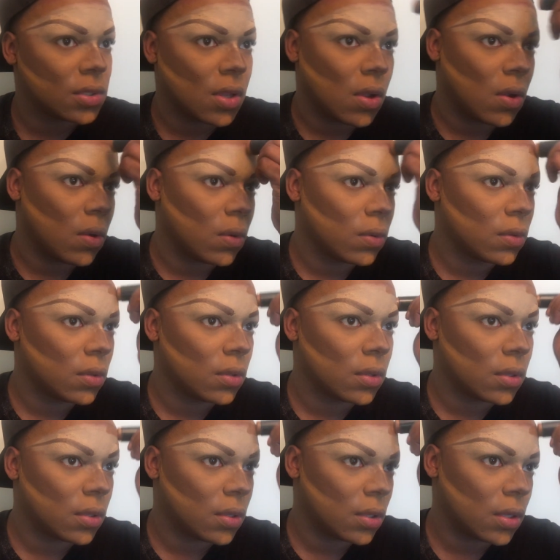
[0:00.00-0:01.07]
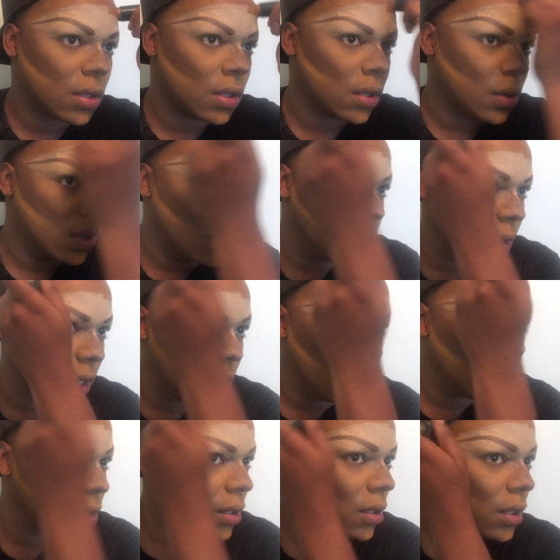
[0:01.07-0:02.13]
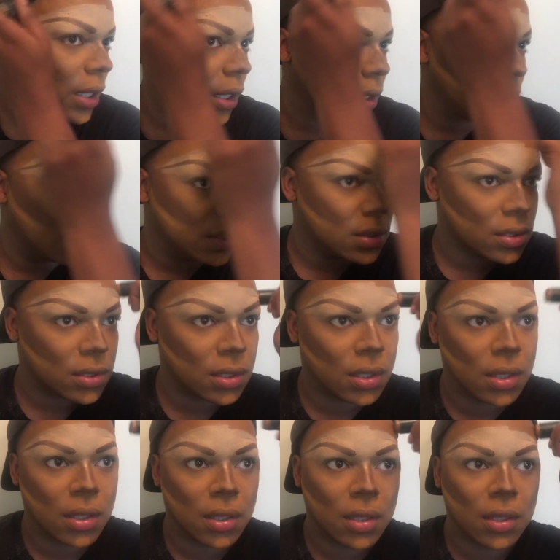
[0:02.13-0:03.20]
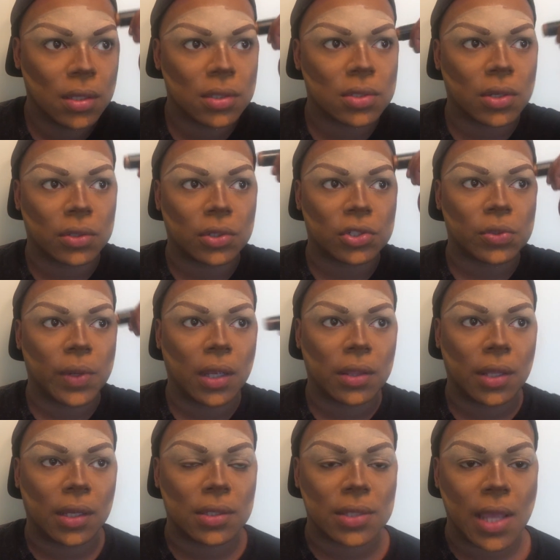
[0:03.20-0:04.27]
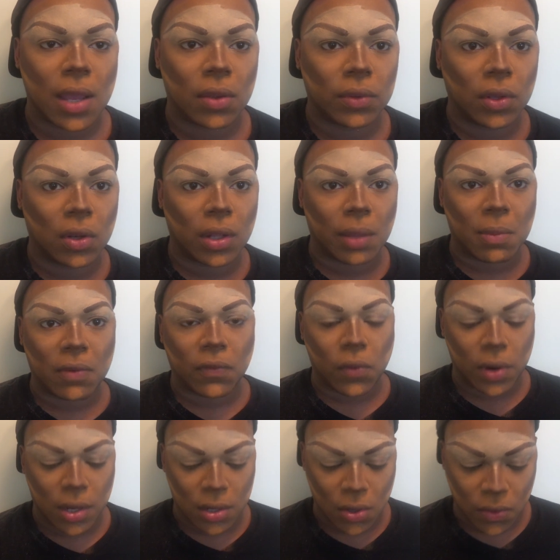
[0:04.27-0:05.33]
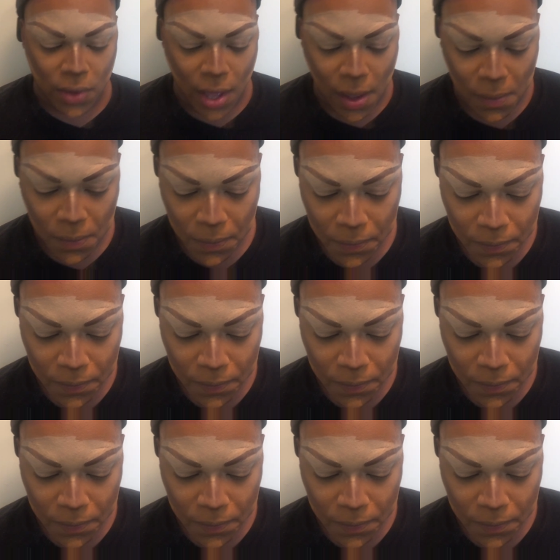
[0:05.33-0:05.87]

So I'll go in like this, start to shrink things down, like my forehead and all that.